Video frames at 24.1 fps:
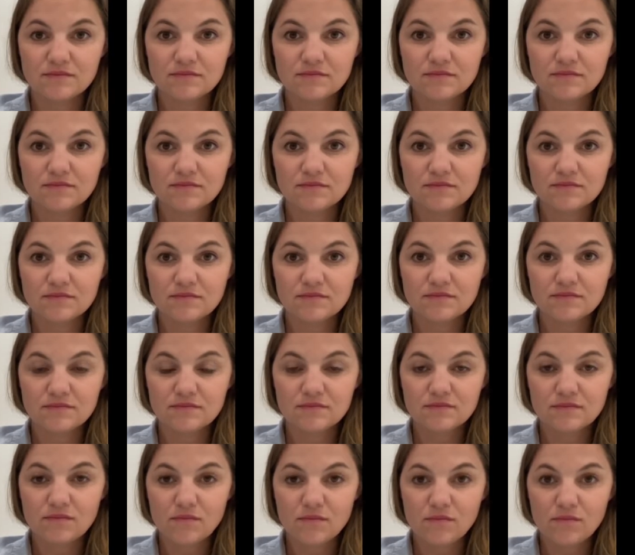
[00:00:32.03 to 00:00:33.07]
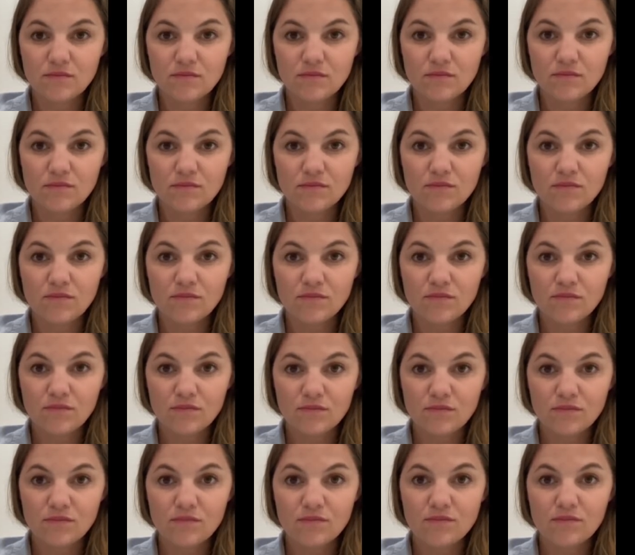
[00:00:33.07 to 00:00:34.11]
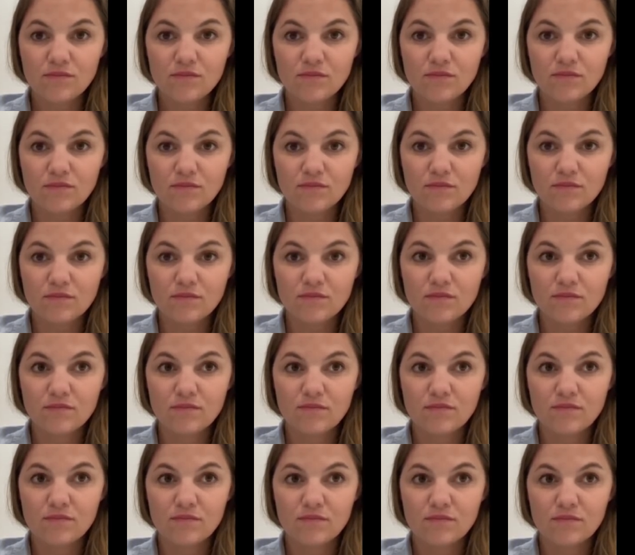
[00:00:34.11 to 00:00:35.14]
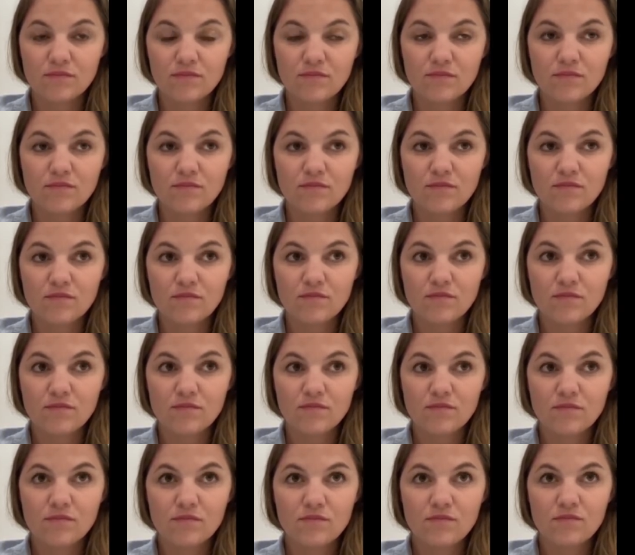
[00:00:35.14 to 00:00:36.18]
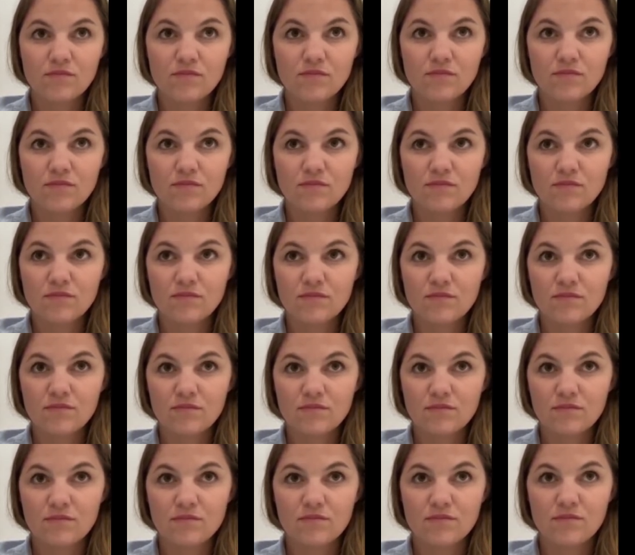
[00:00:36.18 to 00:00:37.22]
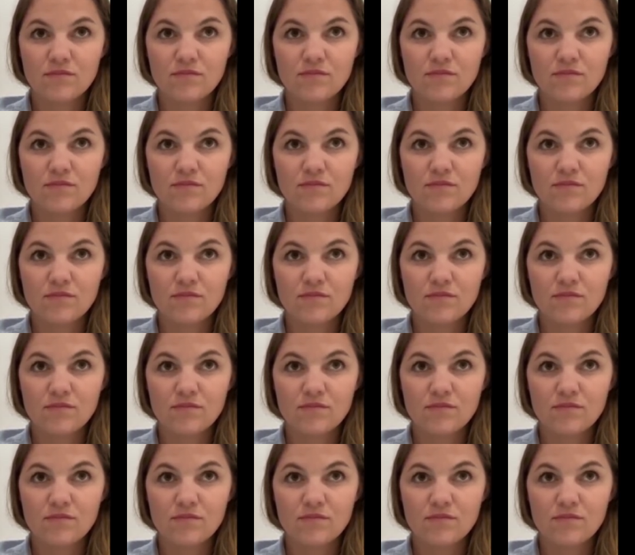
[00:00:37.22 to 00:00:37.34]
No words are spoken by the person on screen.